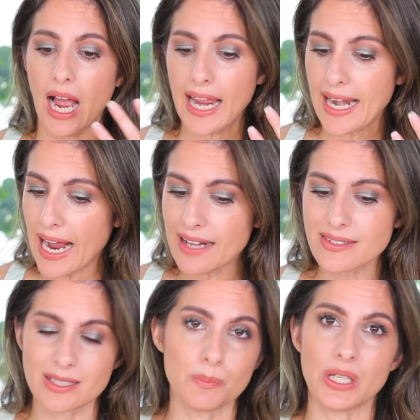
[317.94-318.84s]
It
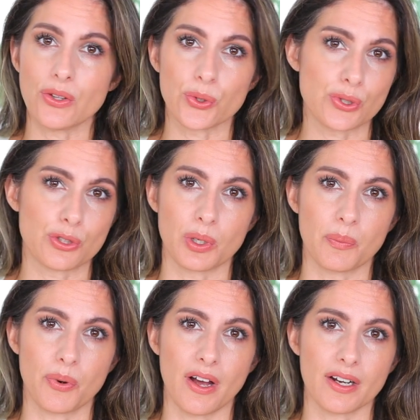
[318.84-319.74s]
has to be those three
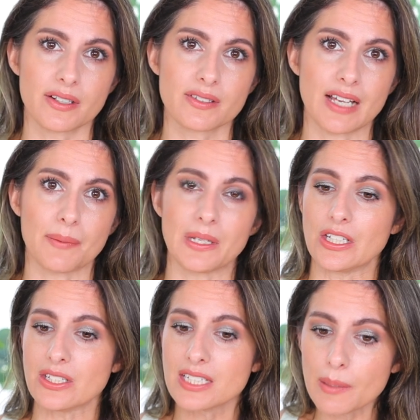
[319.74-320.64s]
products. I
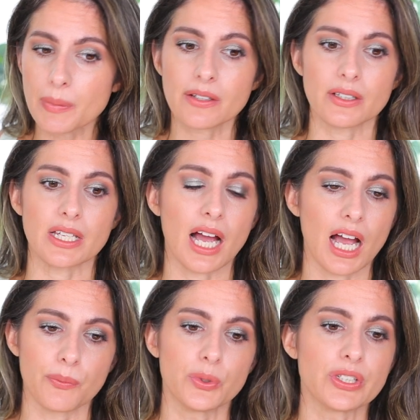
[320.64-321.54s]
mean, typically
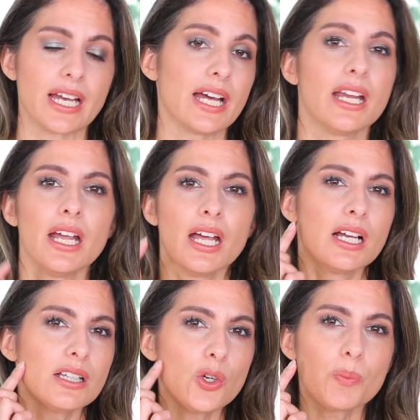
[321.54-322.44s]
I would get
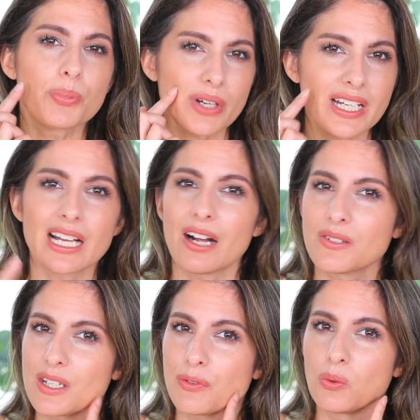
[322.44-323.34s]
little
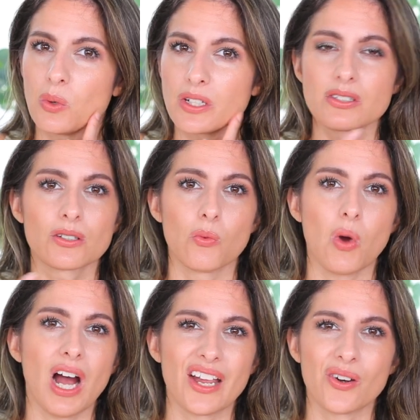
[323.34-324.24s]
breakouts every once in a
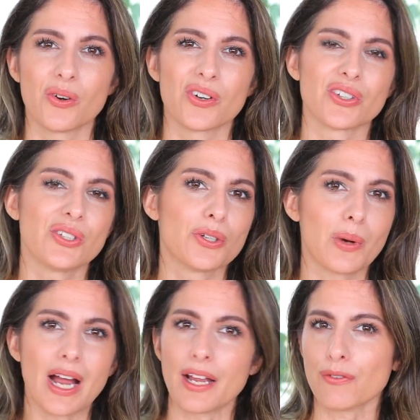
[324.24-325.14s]
while or you
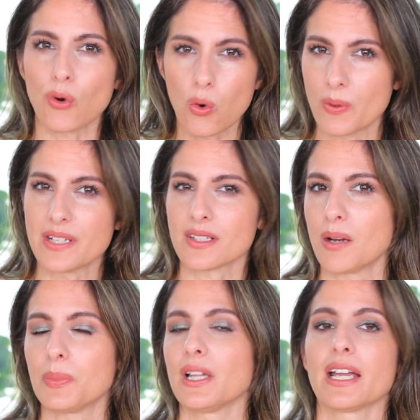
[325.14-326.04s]
know I have always
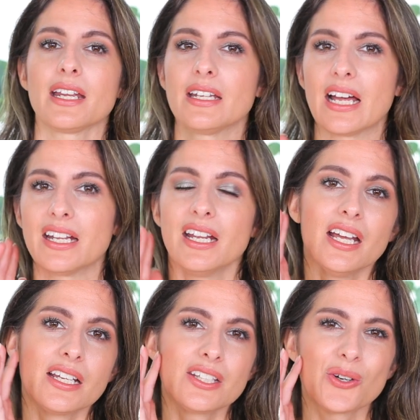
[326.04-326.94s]
complained that
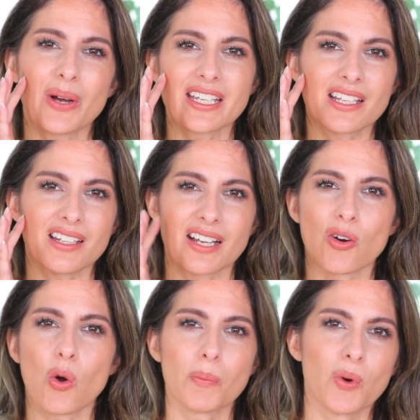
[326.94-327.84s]
you know I get like
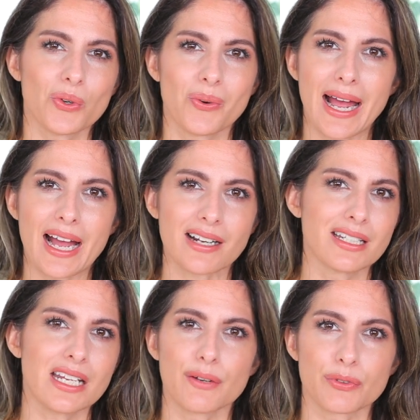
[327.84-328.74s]
hormonal
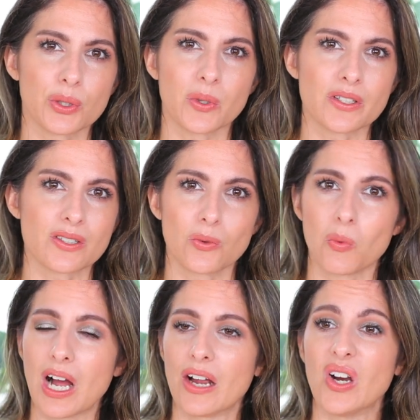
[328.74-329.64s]
acne every once in a
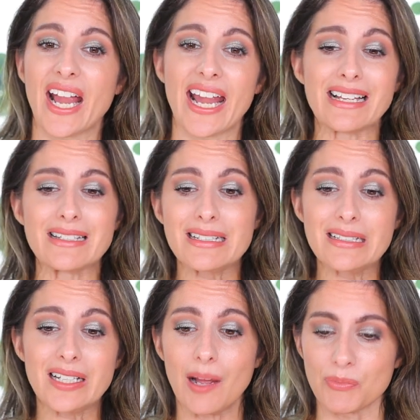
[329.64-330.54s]
while and
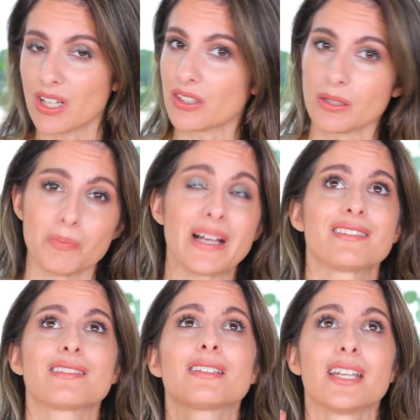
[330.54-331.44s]
I'm telling you, my
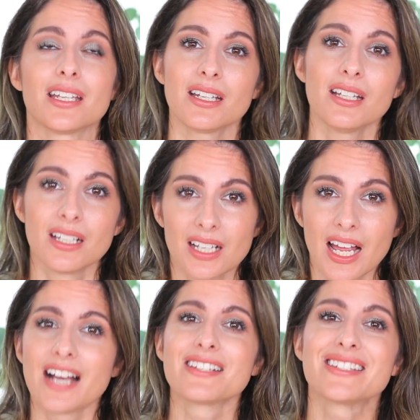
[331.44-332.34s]
skin
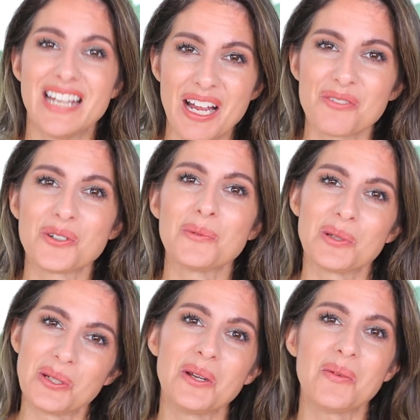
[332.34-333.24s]
has never
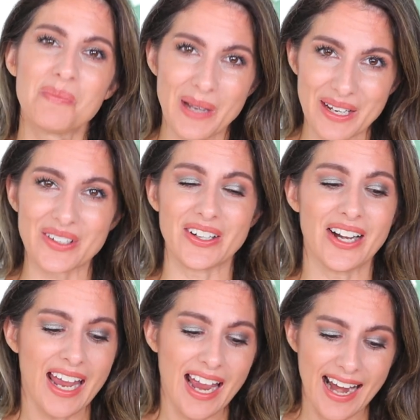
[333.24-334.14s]
been better.
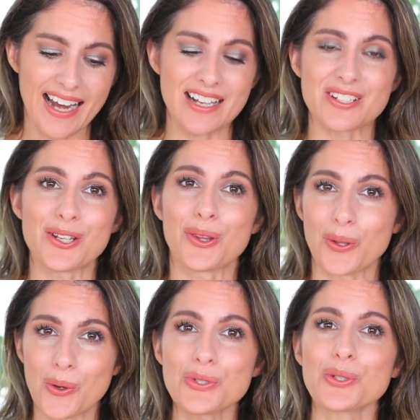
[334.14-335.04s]
And
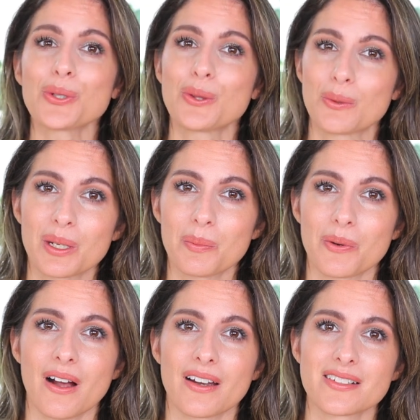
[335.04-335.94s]
those are the three
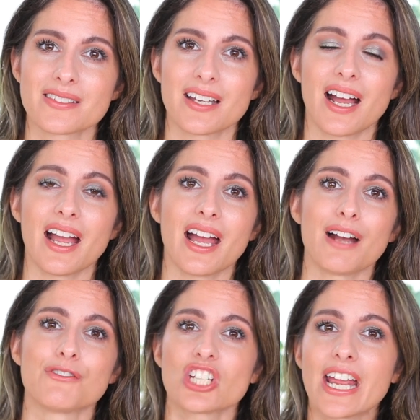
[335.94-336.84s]
products that I
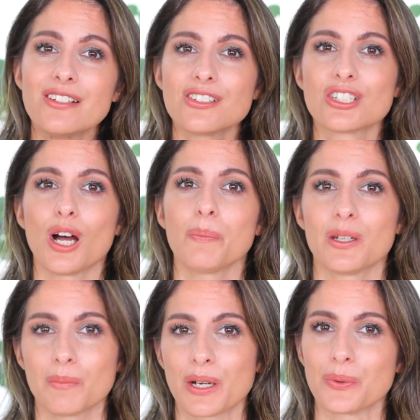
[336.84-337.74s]
have changed up
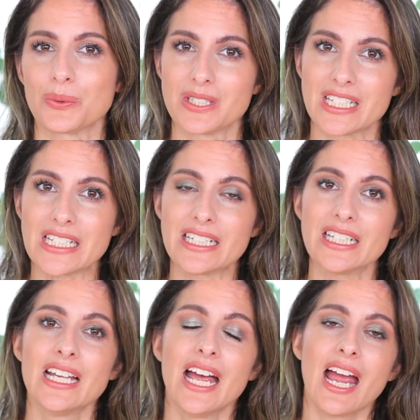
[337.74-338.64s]
in my routine.
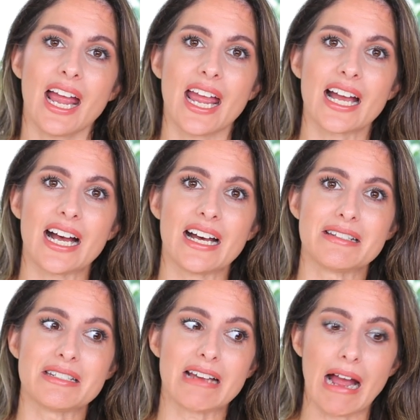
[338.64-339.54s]

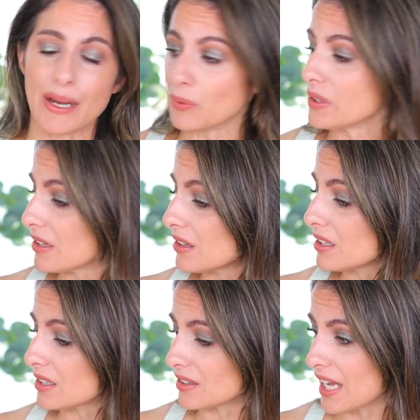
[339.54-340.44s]
And I really
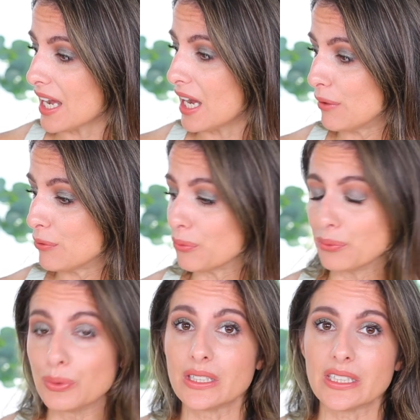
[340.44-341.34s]
think that they have
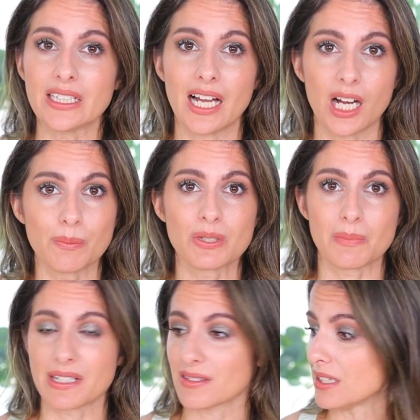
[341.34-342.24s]
really helped
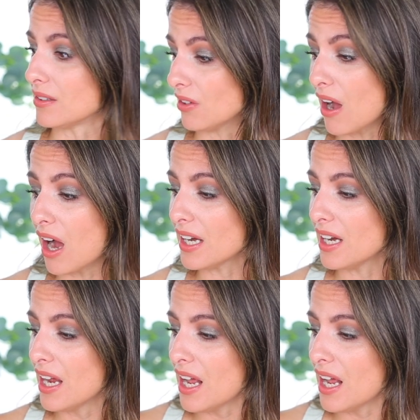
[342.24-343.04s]
my skin a lot.